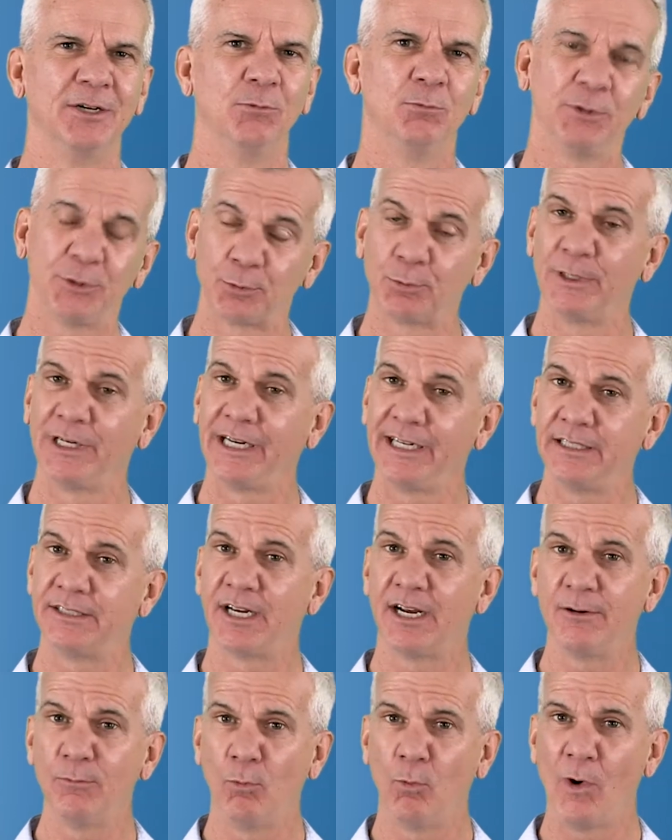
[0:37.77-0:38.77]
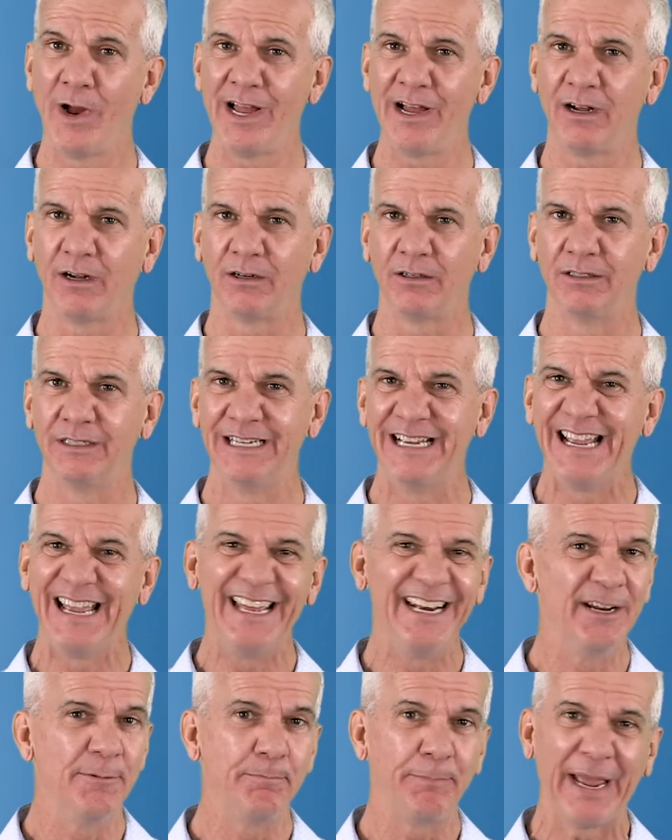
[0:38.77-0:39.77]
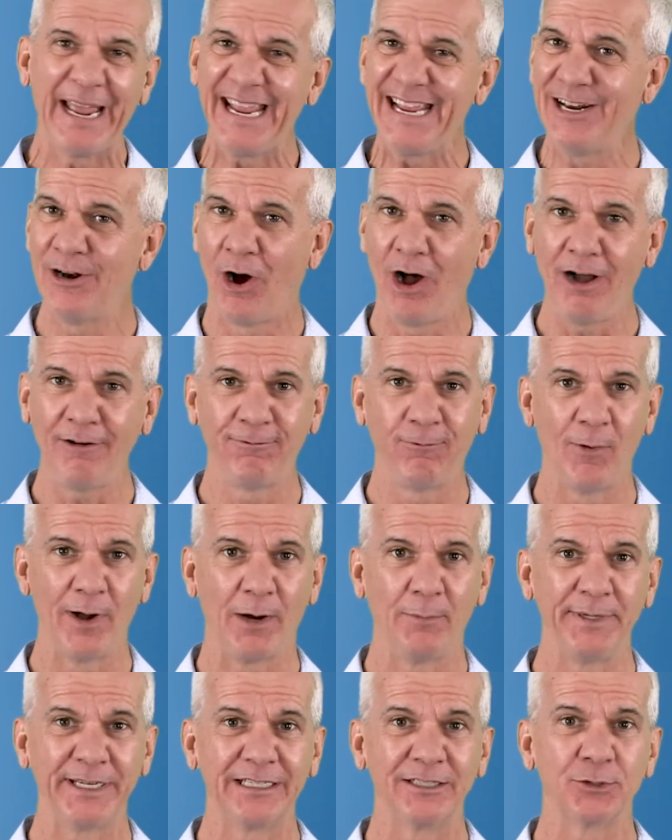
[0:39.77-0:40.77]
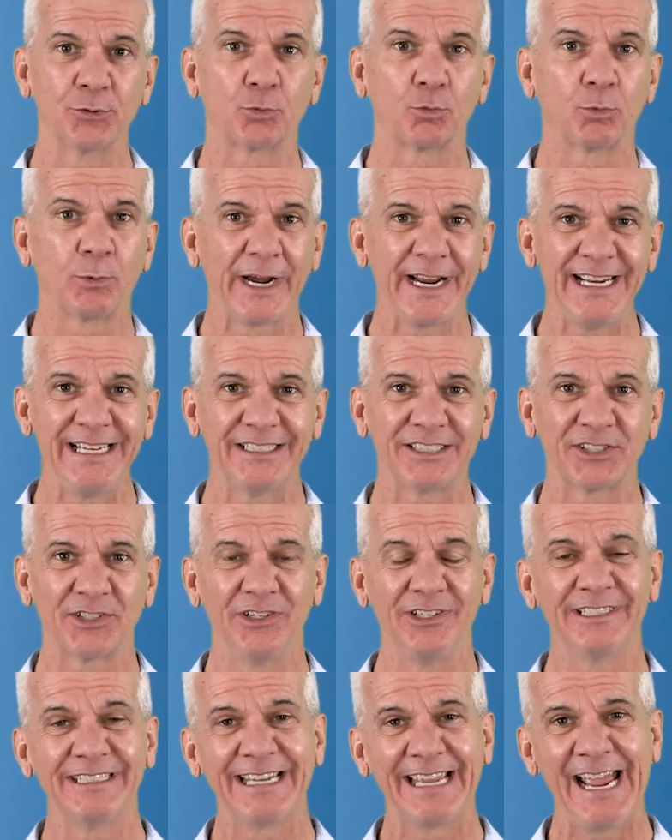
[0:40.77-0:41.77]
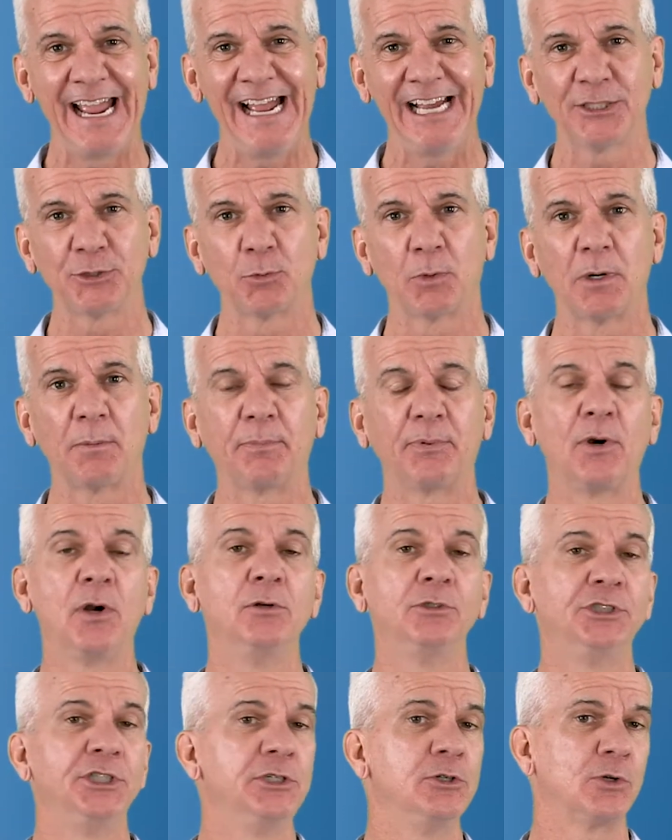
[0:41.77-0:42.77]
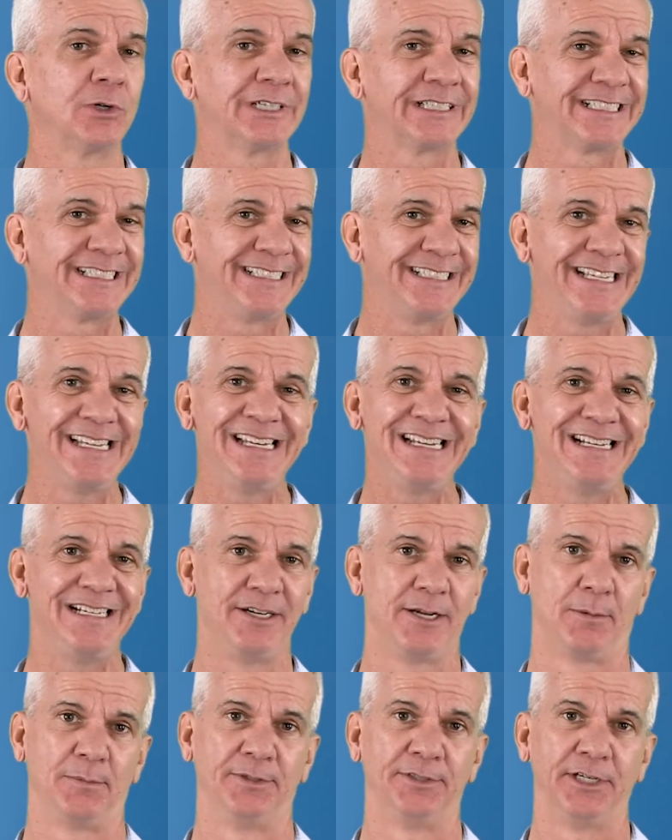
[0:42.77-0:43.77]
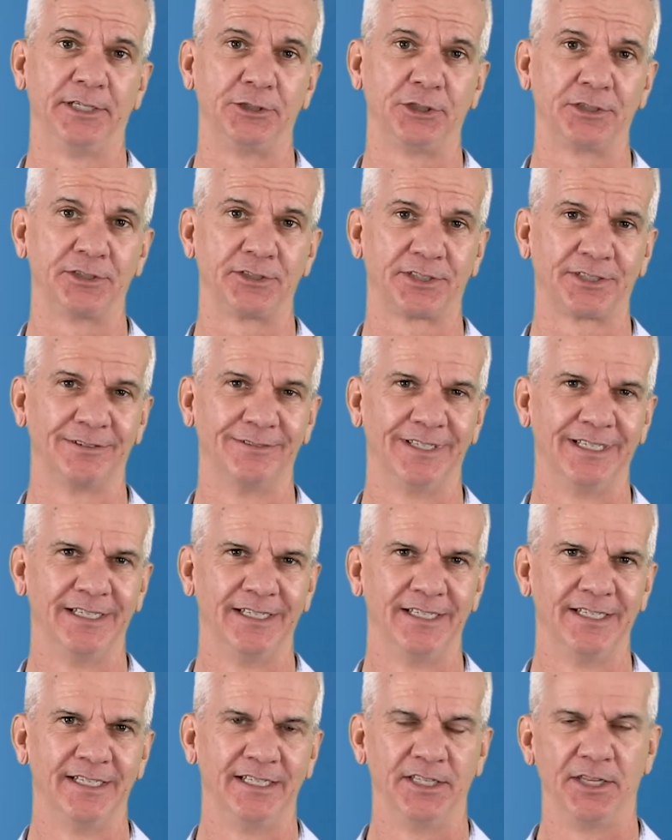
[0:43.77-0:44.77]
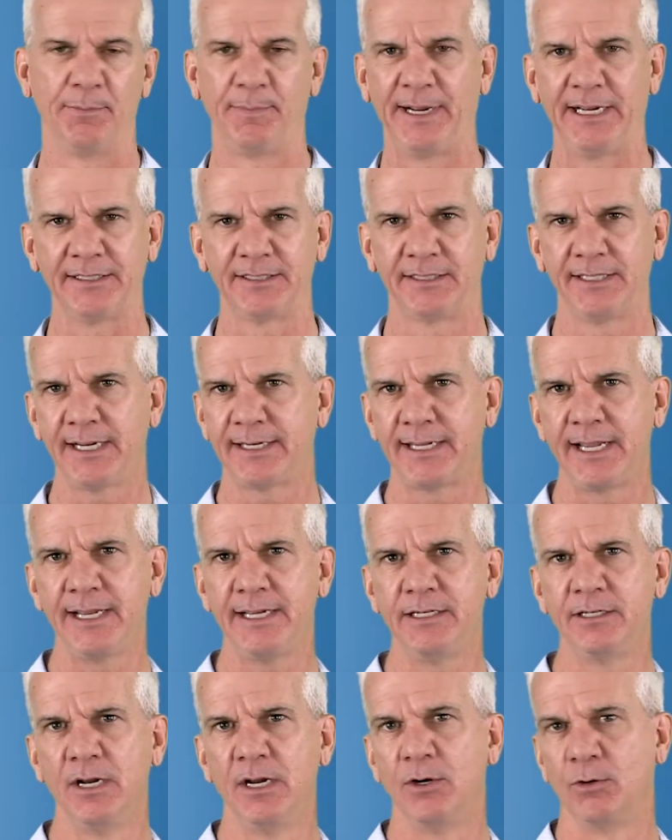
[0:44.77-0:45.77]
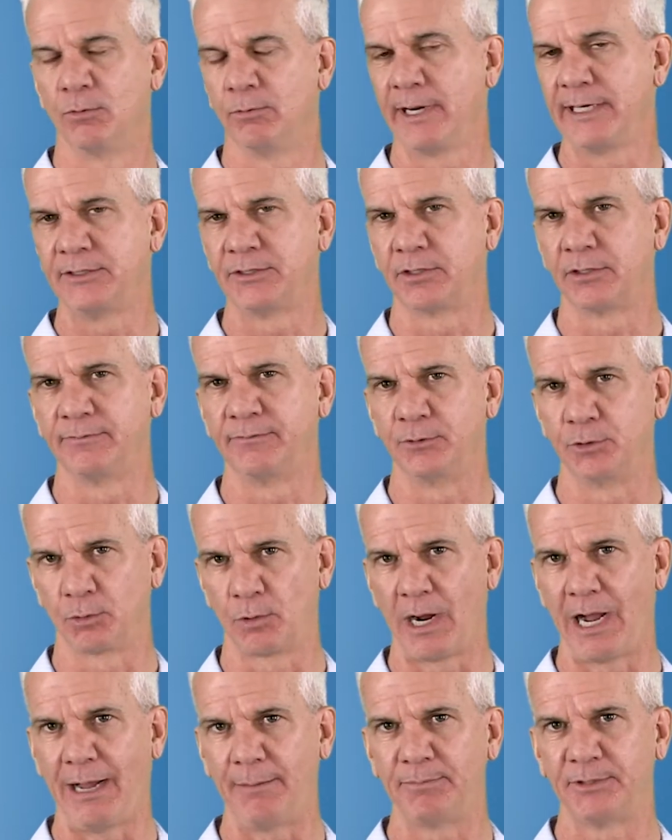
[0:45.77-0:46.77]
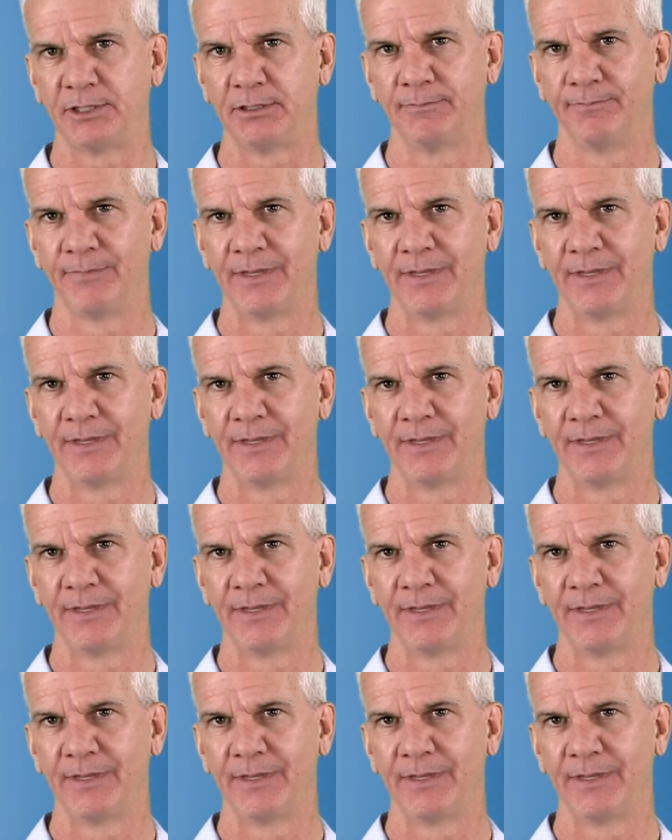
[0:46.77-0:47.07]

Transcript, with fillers: was really done well and it paid off well because rates on cash were approaching or exceeding double digits. In the past decade, rates have dropped